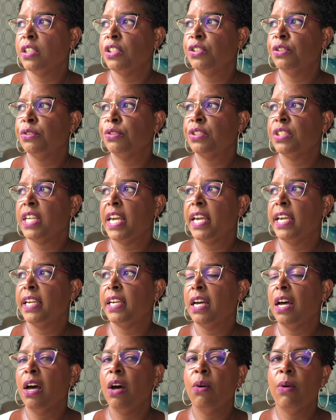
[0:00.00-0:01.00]
you're
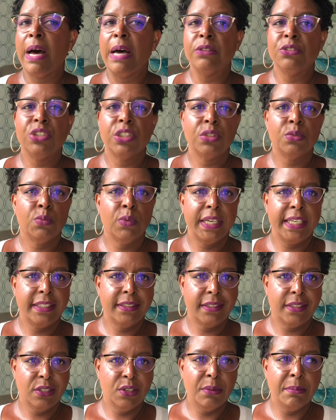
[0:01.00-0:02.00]
saying, oh, I'll just
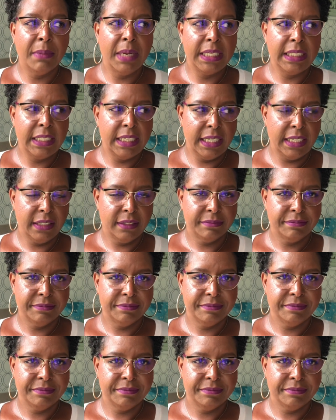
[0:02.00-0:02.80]
wait until Monday.